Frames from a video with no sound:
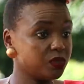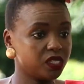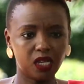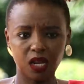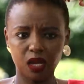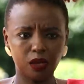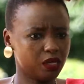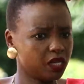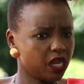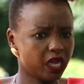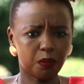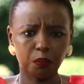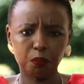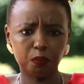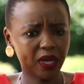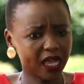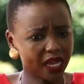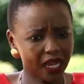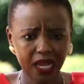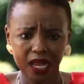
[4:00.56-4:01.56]
And I like
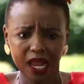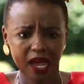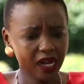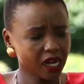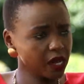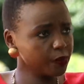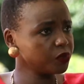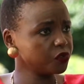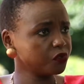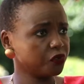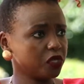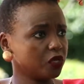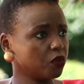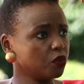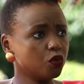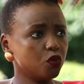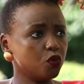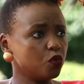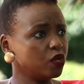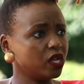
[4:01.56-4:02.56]
made lineups for the
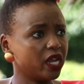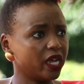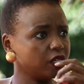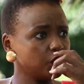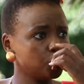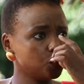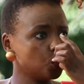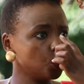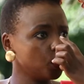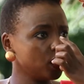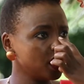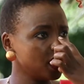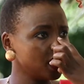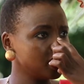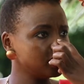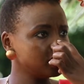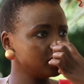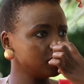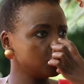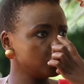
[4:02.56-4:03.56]
whole like two
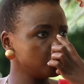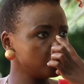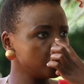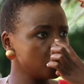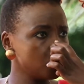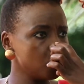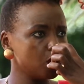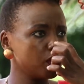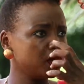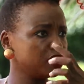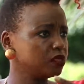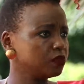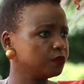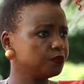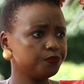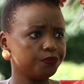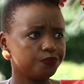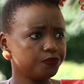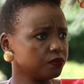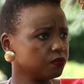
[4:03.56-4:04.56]
years in a row. And
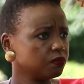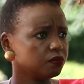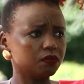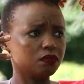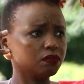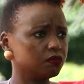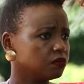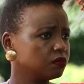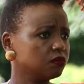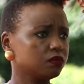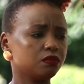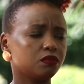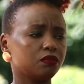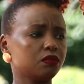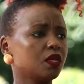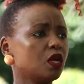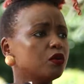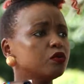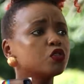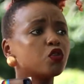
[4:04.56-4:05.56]
yeah, it
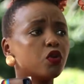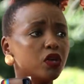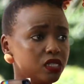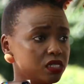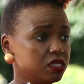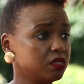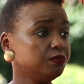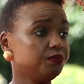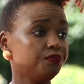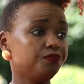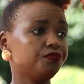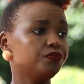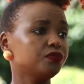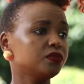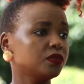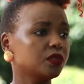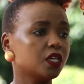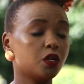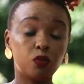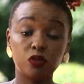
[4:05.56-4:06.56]
was crazy.
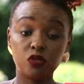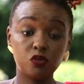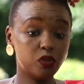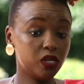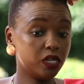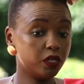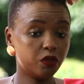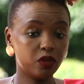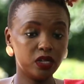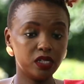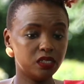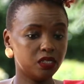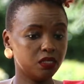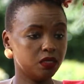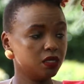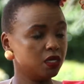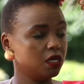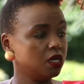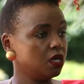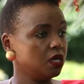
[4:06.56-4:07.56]
It was really crazy.
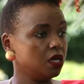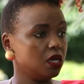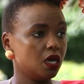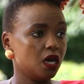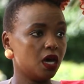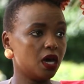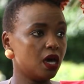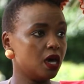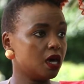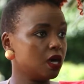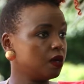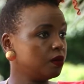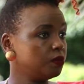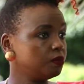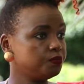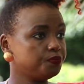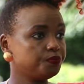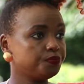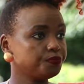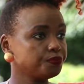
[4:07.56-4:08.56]
Mm-hmm. Uh,
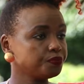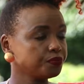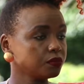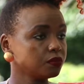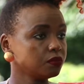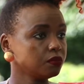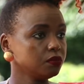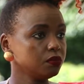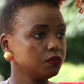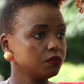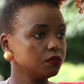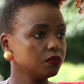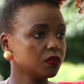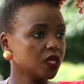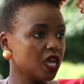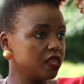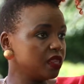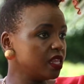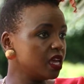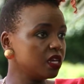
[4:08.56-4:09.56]

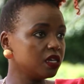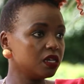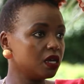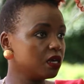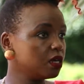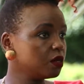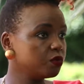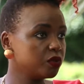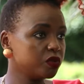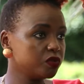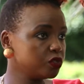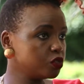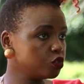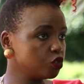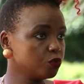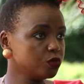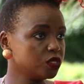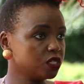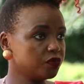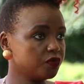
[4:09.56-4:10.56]
and then, and then uh, we
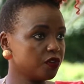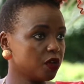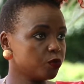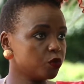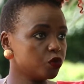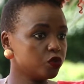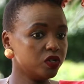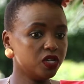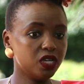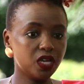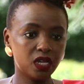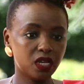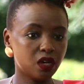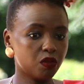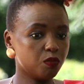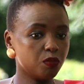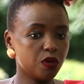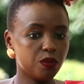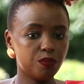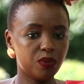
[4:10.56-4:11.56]
resumed in February and I
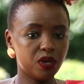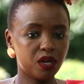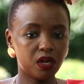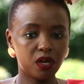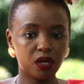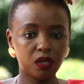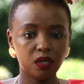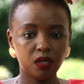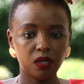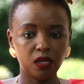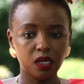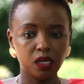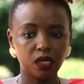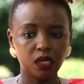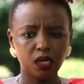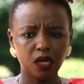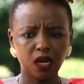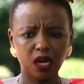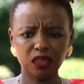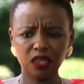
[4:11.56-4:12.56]
remember,
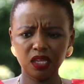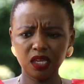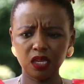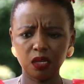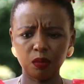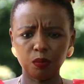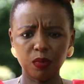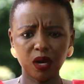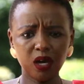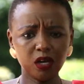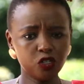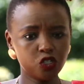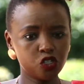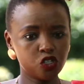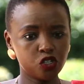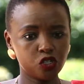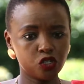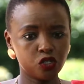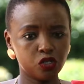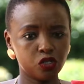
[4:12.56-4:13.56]
I think in
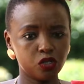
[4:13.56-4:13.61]
March,